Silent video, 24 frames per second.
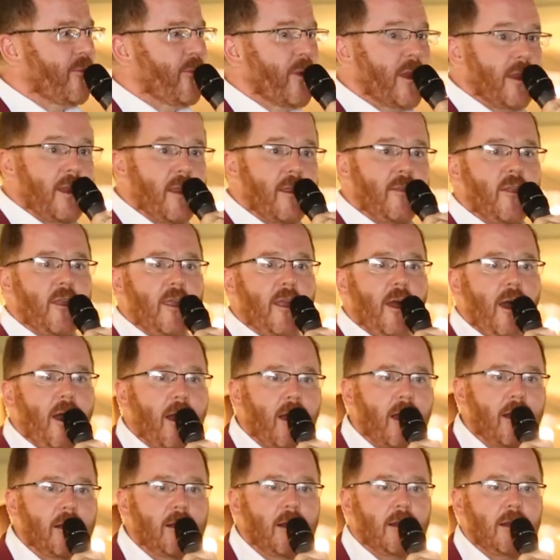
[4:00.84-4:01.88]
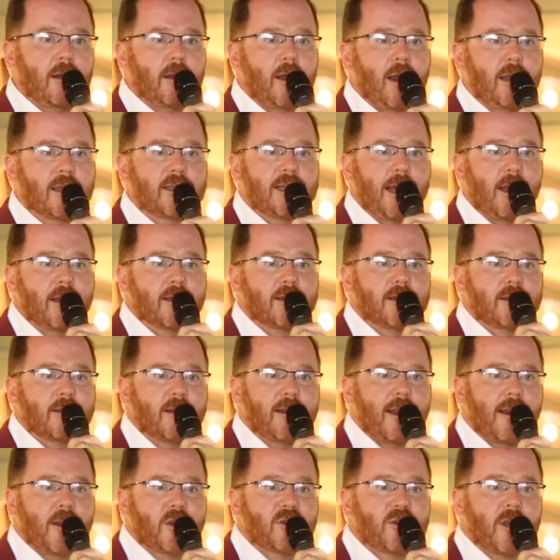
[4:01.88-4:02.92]
and we need the young and talented
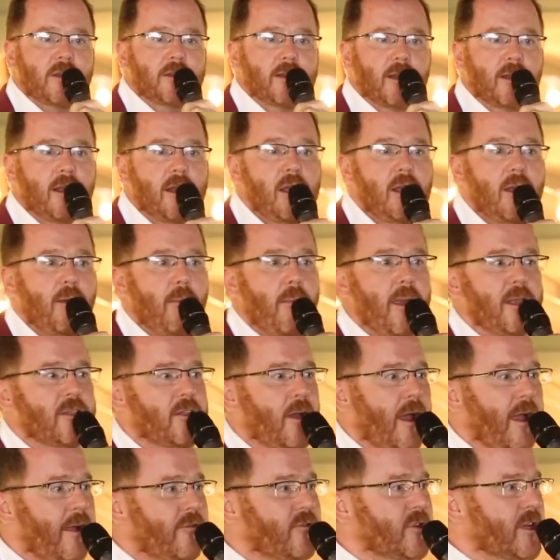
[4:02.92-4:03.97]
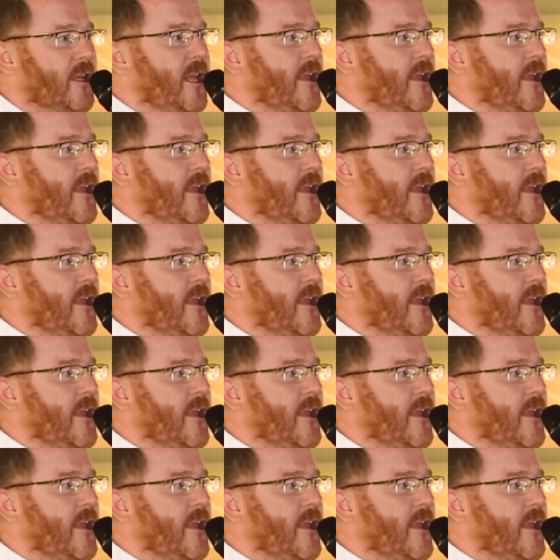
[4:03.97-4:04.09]
and energetic. It means I have to